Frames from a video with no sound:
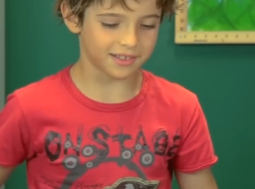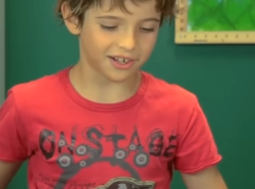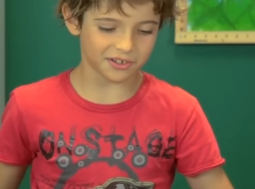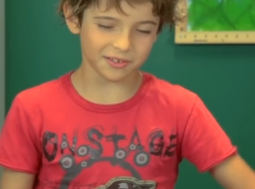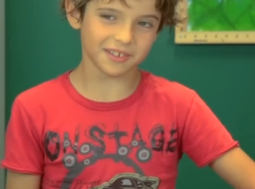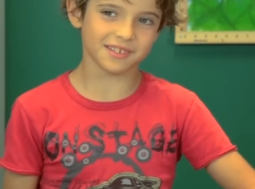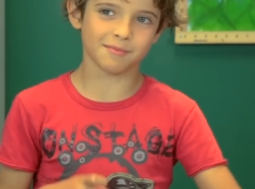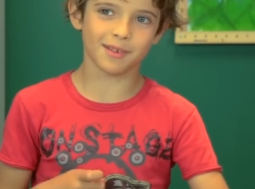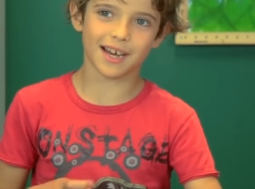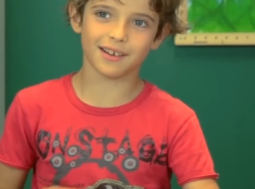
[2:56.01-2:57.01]
Lego doesn't
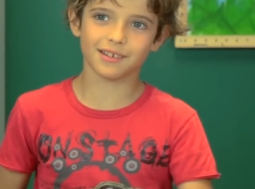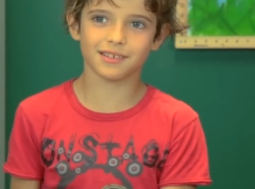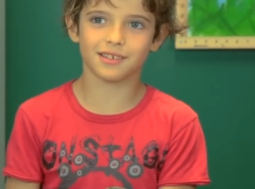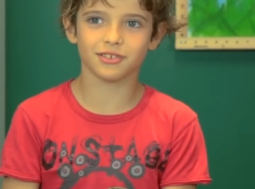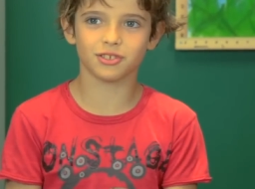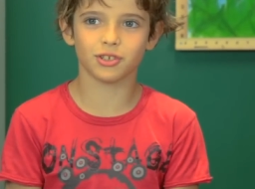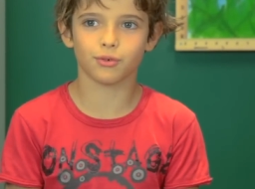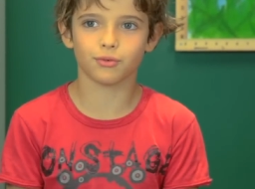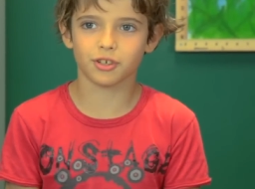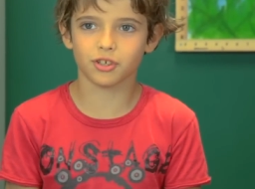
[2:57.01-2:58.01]
blast, there's
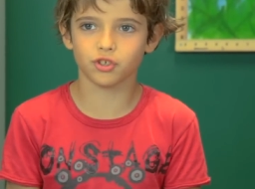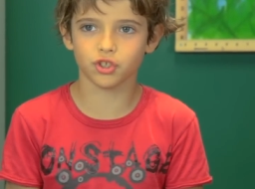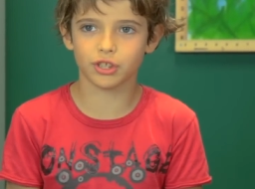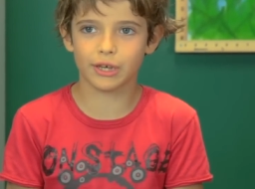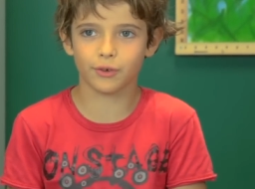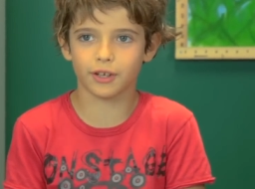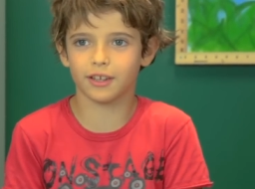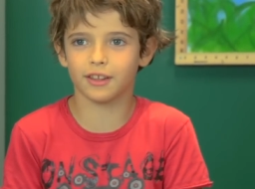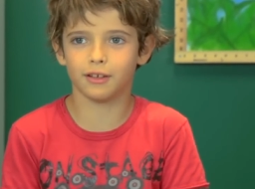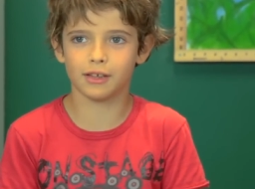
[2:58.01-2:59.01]
no engineering
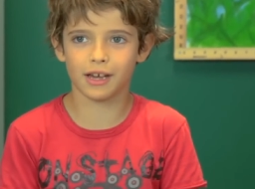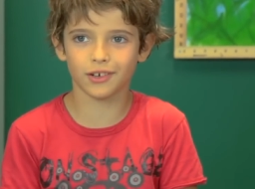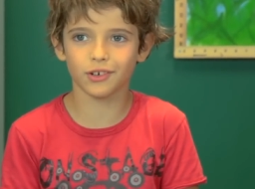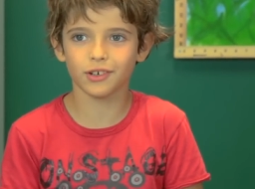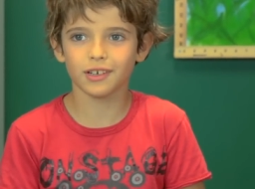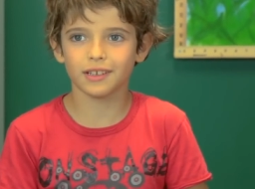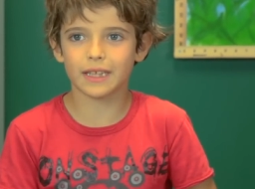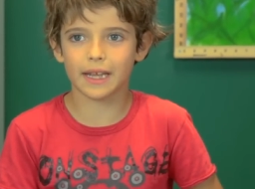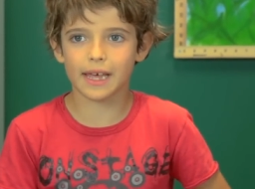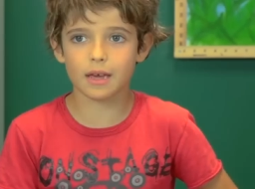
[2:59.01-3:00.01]
in the Lego
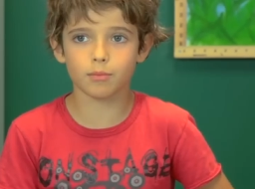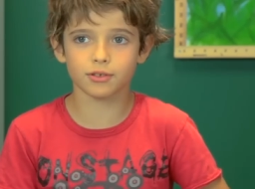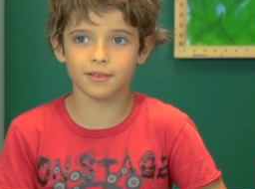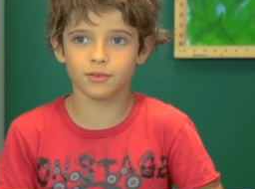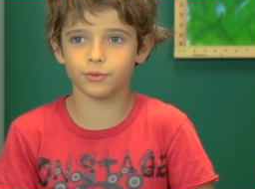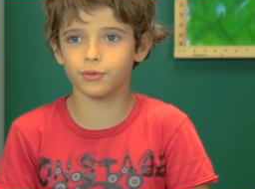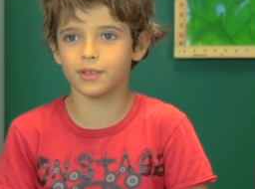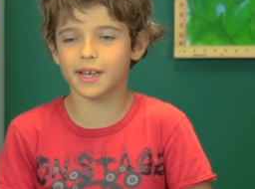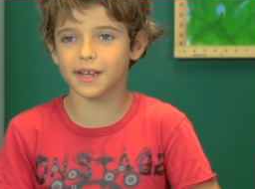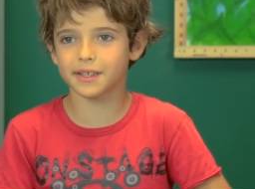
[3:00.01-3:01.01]
that enables it to do
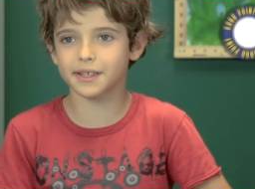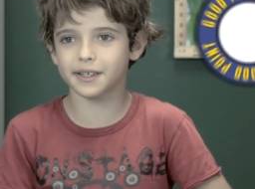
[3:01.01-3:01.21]
this.